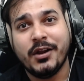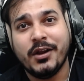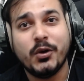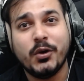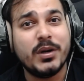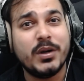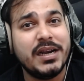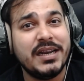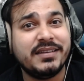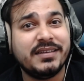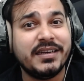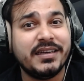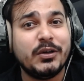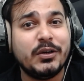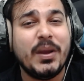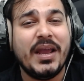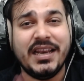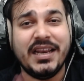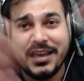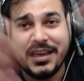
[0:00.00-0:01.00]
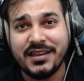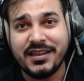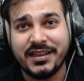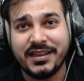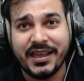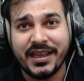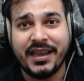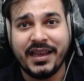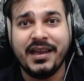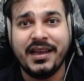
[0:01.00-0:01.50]
Don't listen to any other
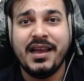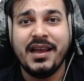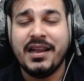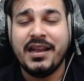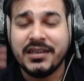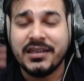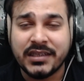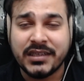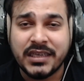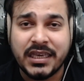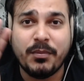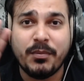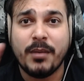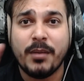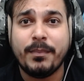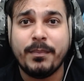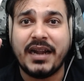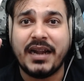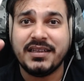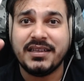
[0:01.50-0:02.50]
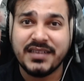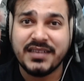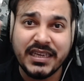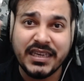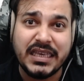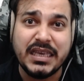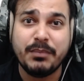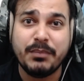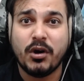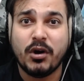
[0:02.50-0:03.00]
thing. Keep on practicing,
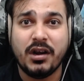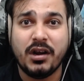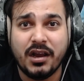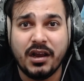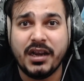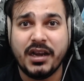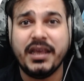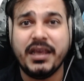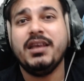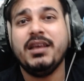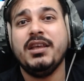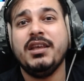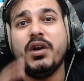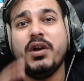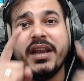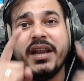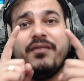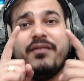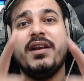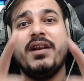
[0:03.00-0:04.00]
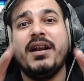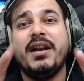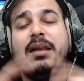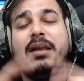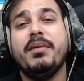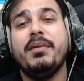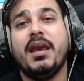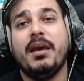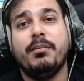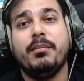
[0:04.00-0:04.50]
keep on learning. You'll definitely
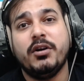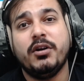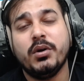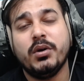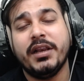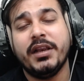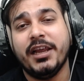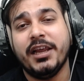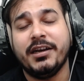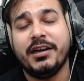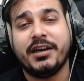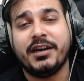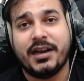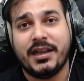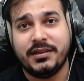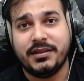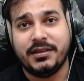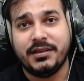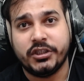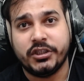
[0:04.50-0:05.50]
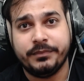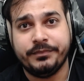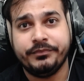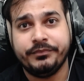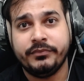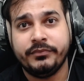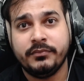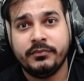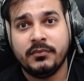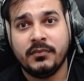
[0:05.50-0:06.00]
be able to clear the transition,
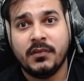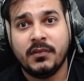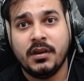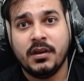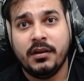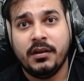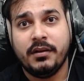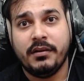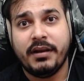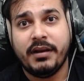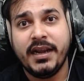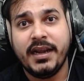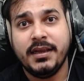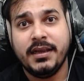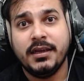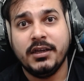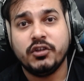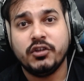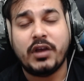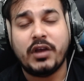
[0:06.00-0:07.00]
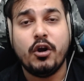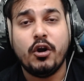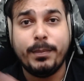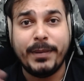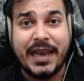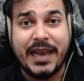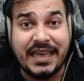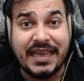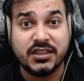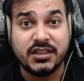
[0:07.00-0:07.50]
right? So I hope
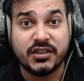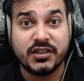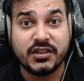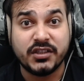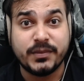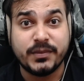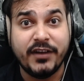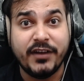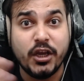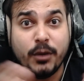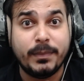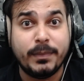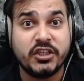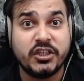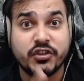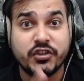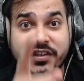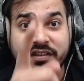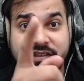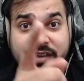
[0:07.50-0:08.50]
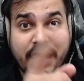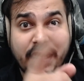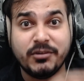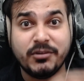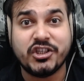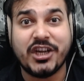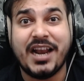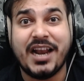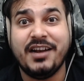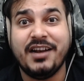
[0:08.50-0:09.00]
you like this particular video. Please do subscribe the
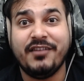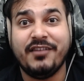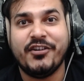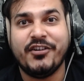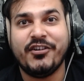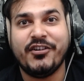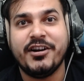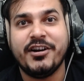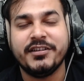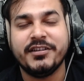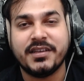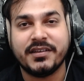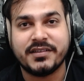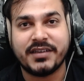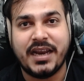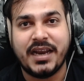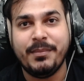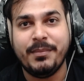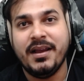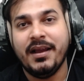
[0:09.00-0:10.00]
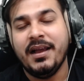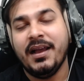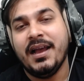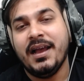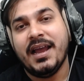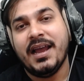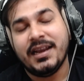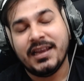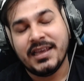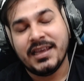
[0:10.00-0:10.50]
channel if you are not already subscribed.
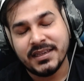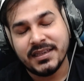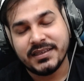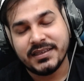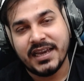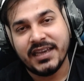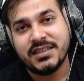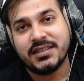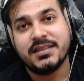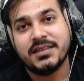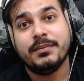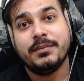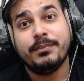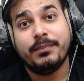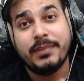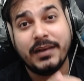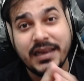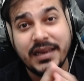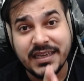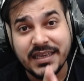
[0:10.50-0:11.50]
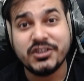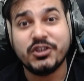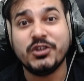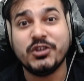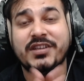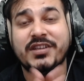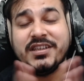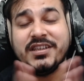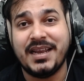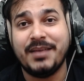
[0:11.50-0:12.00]
And yes, guys, please do
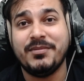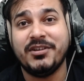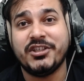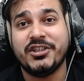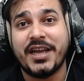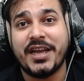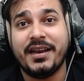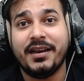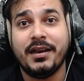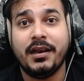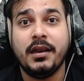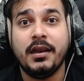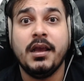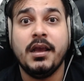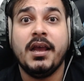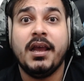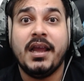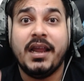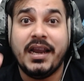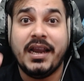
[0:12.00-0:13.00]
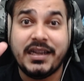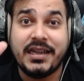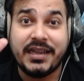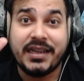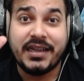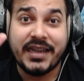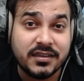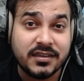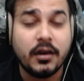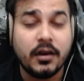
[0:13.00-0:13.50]
subscribe the channel. It
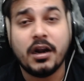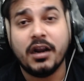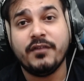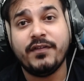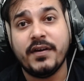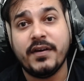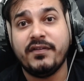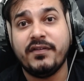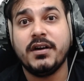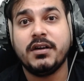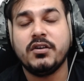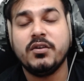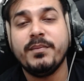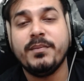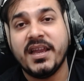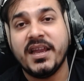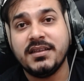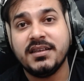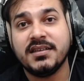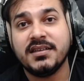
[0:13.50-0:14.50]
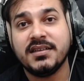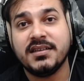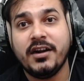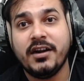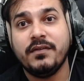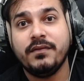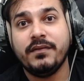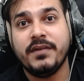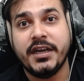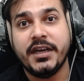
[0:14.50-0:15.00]
takes a lot of effort to make this kind
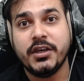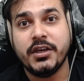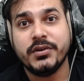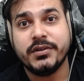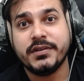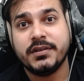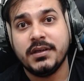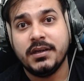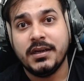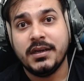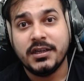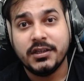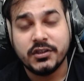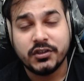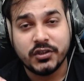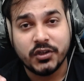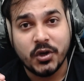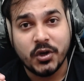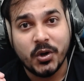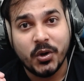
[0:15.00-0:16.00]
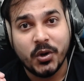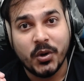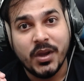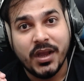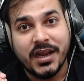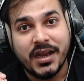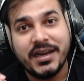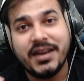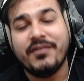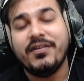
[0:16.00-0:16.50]
of videos. So
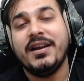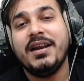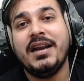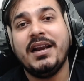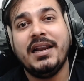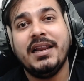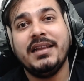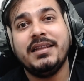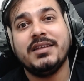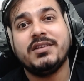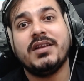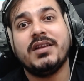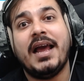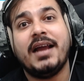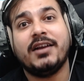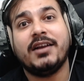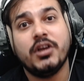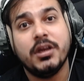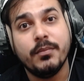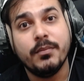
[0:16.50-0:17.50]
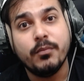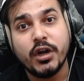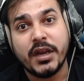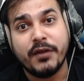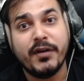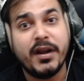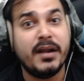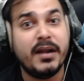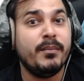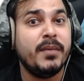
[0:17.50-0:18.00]
definitely this will actually
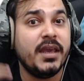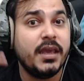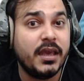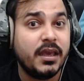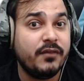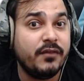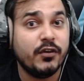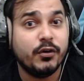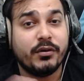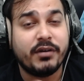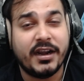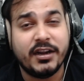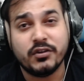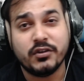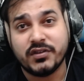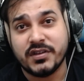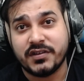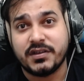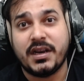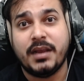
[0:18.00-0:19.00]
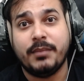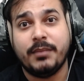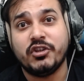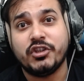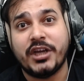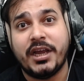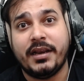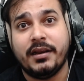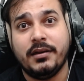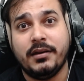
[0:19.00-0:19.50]
motivate me if you try to subscribe the
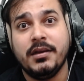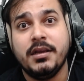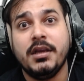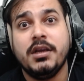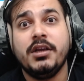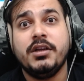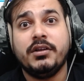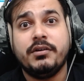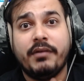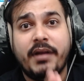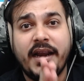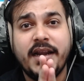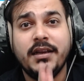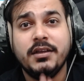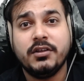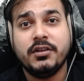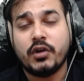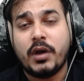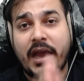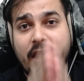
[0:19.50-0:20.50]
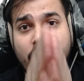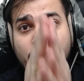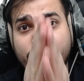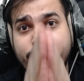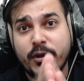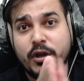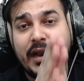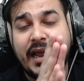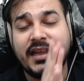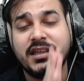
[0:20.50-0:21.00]
channel, right? So I hope
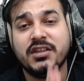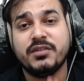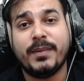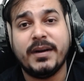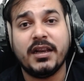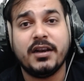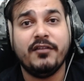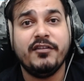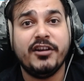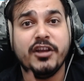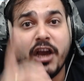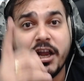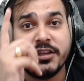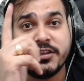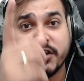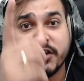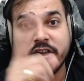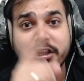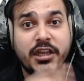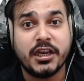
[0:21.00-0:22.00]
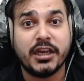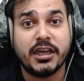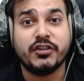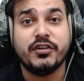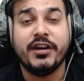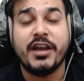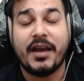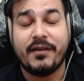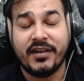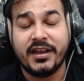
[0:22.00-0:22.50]
you like this particular video. I'll see you in the next
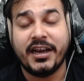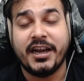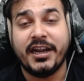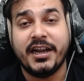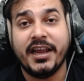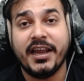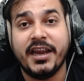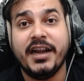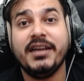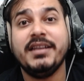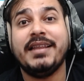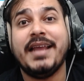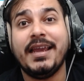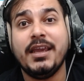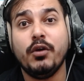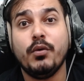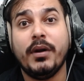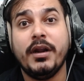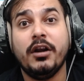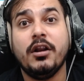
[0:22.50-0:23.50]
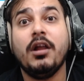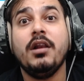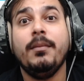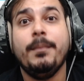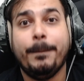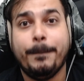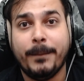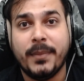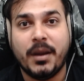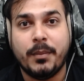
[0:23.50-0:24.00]
video. Have a great day ahead. Thank you, one and all.
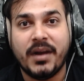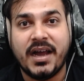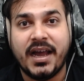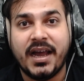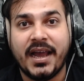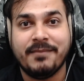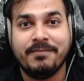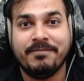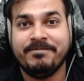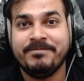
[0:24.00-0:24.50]
Bye-bye.